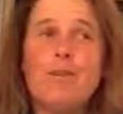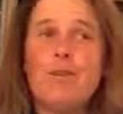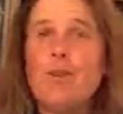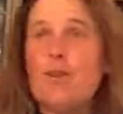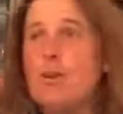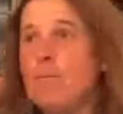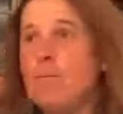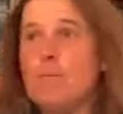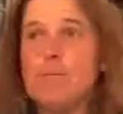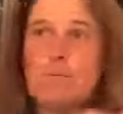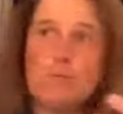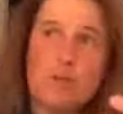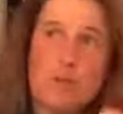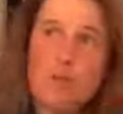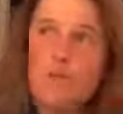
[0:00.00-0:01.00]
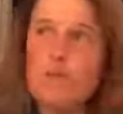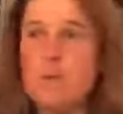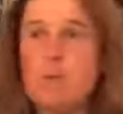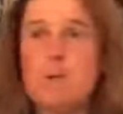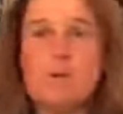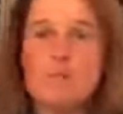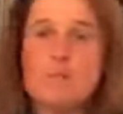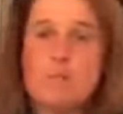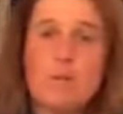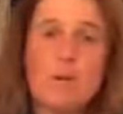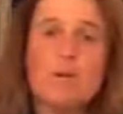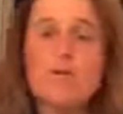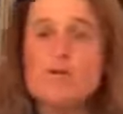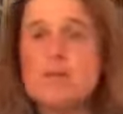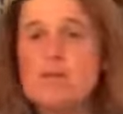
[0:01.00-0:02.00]
you know shipped from pillar to
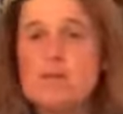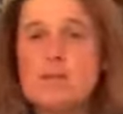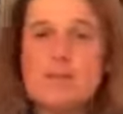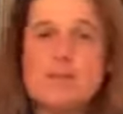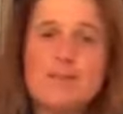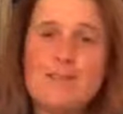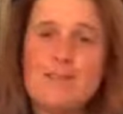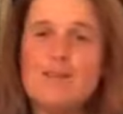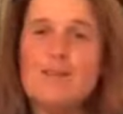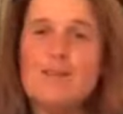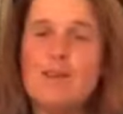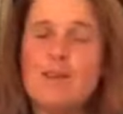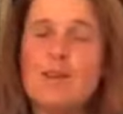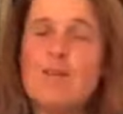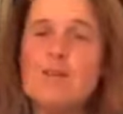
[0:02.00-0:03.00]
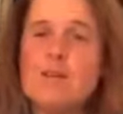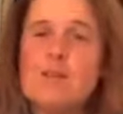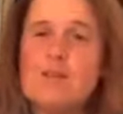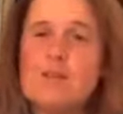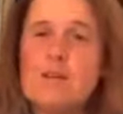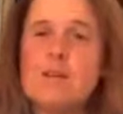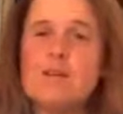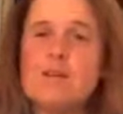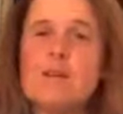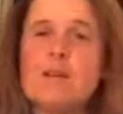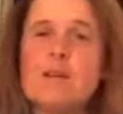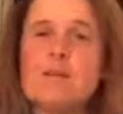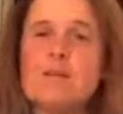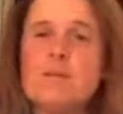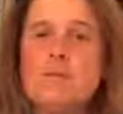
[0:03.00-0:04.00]
post and tested you know so, so
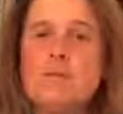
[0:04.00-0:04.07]
that's